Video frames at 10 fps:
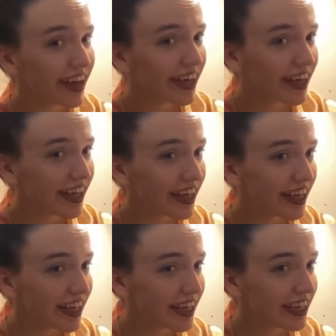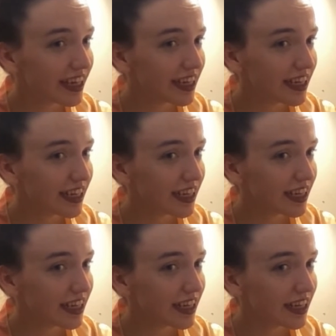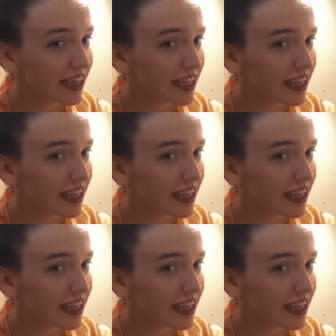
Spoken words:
(silence)